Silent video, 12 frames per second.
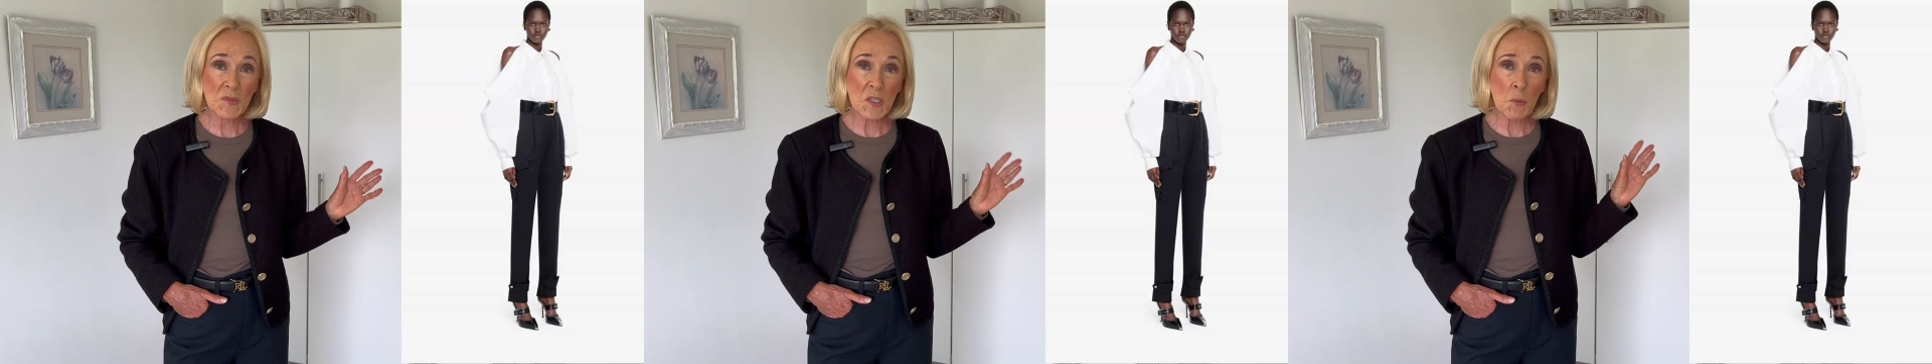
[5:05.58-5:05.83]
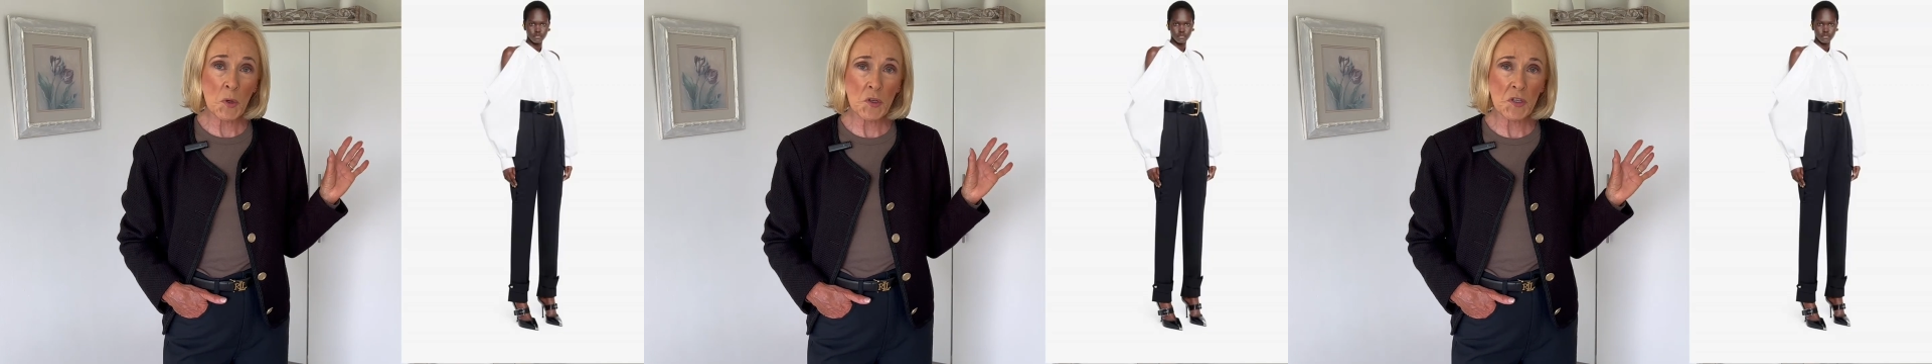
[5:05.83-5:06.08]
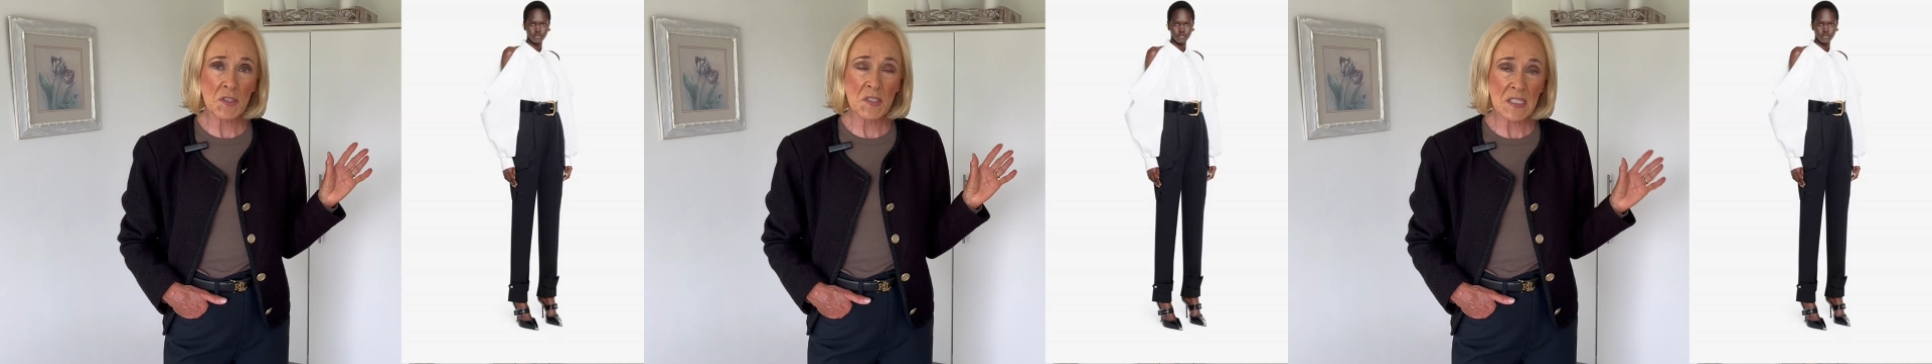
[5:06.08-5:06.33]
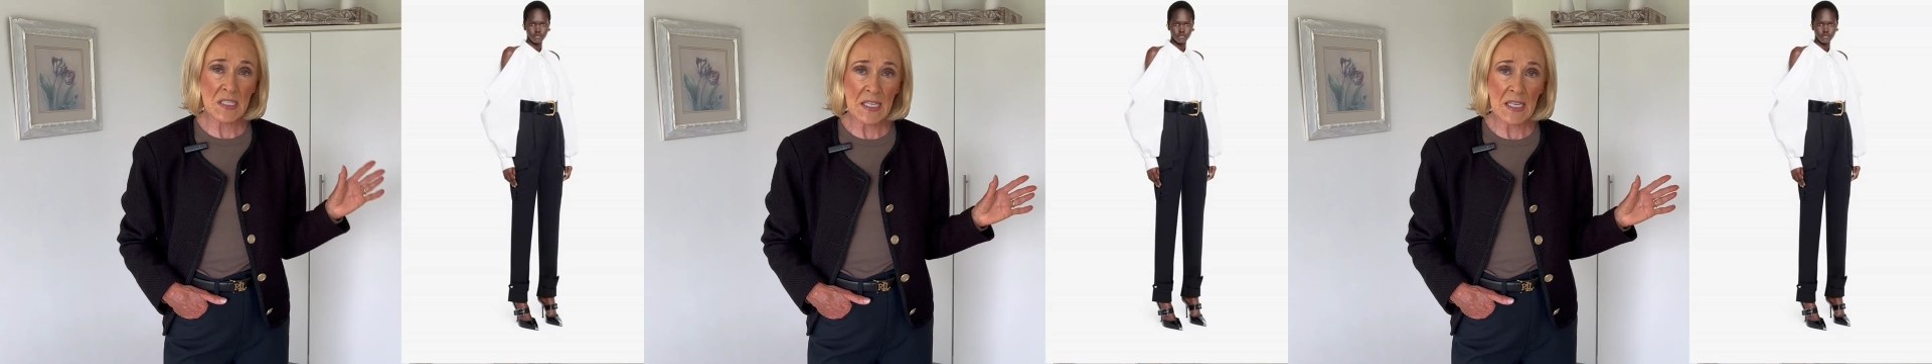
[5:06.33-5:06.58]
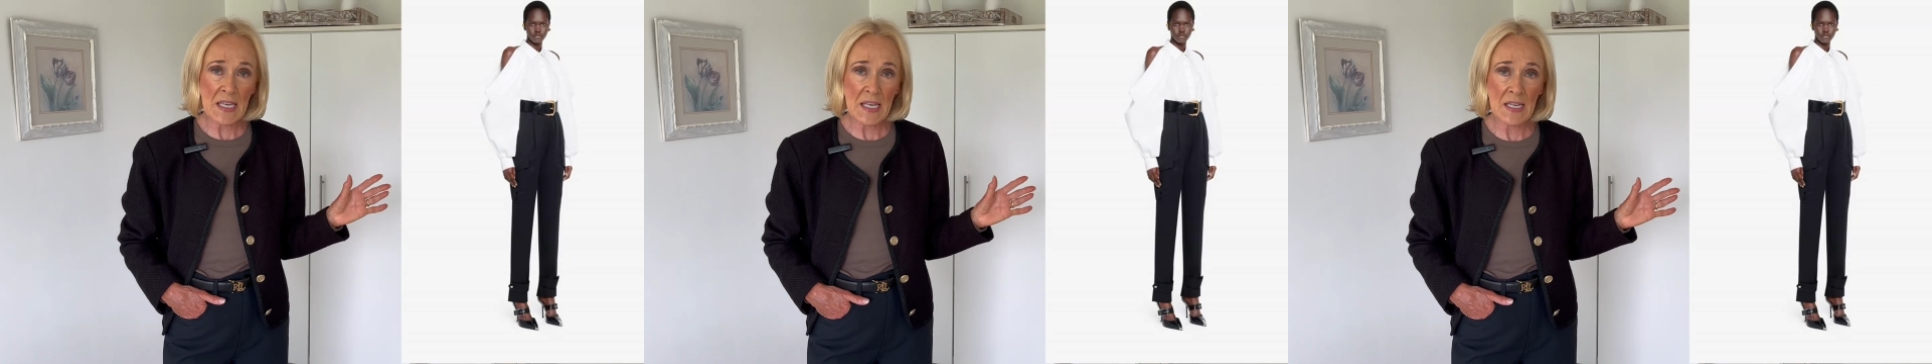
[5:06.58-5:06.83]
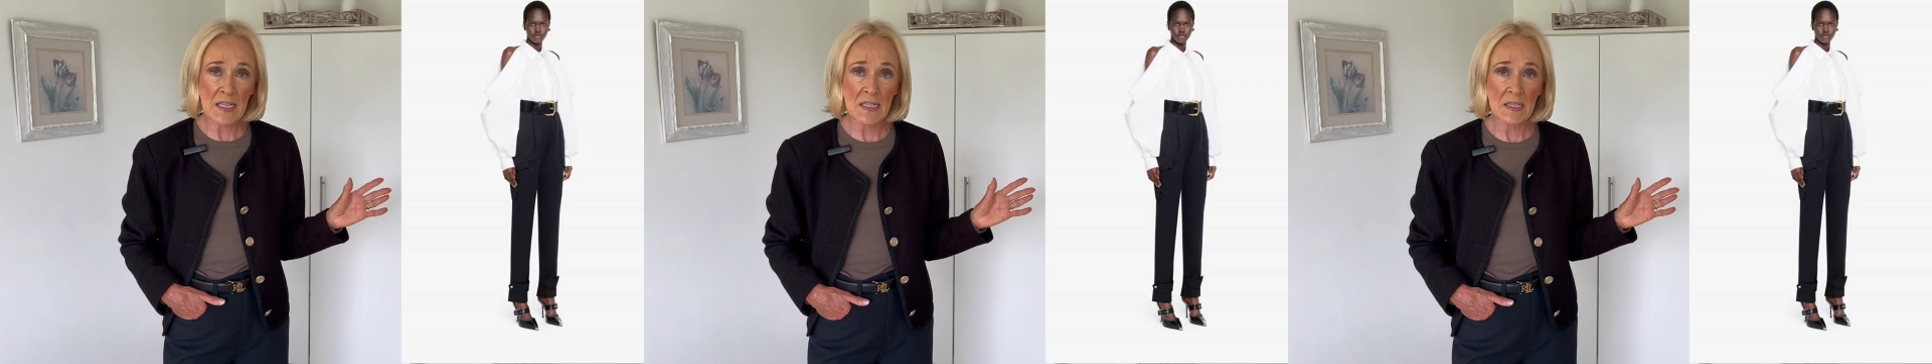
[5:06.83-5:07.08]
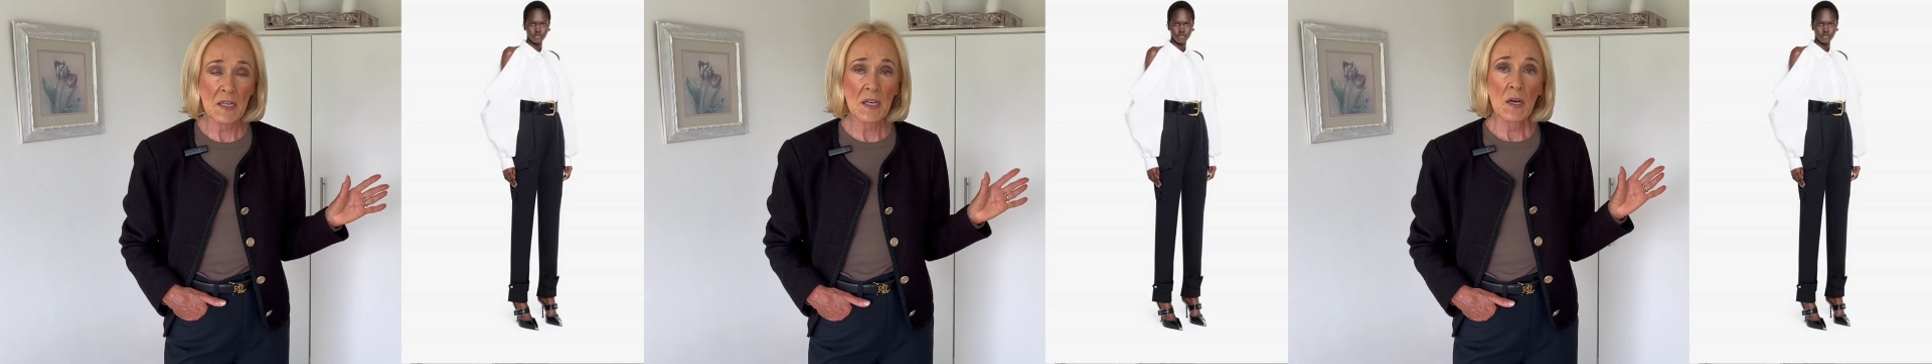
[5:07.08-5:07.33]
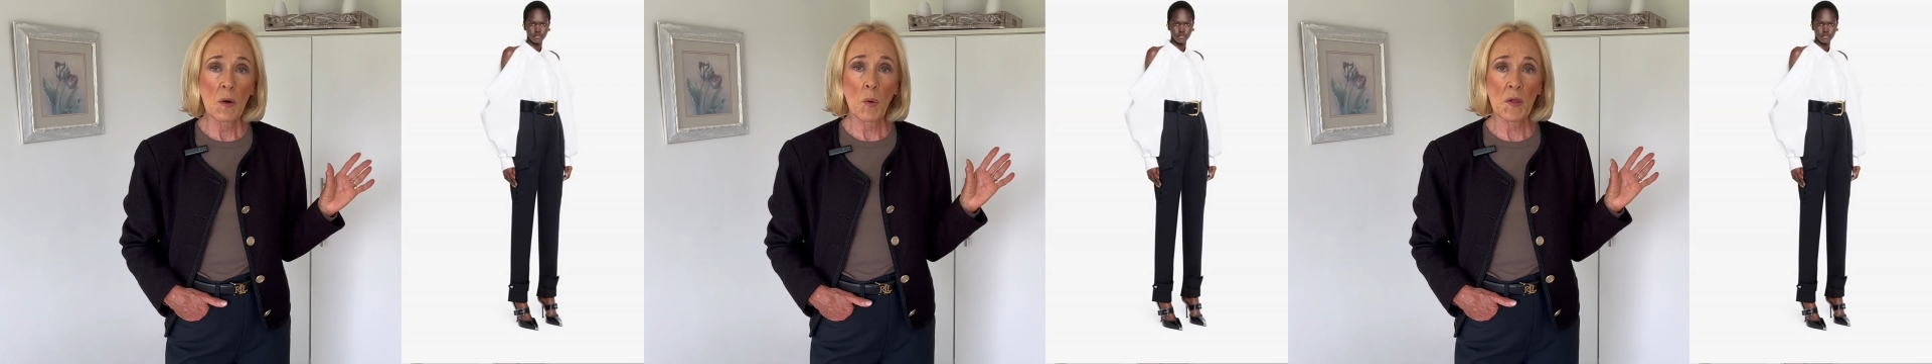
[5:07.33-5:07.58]
What you can see here,
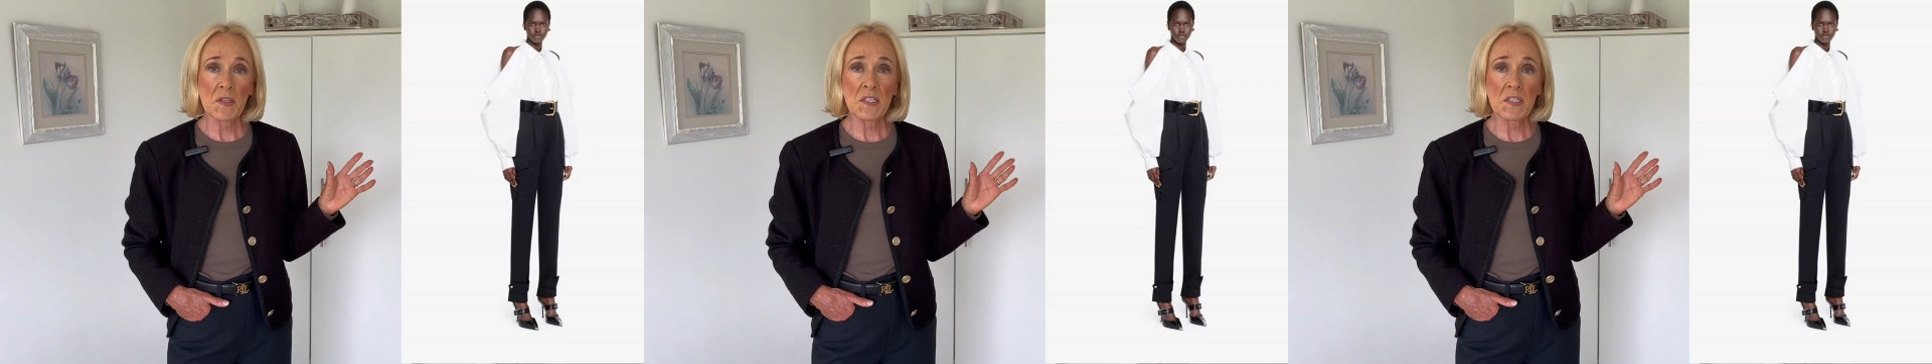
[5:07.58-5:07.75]
what the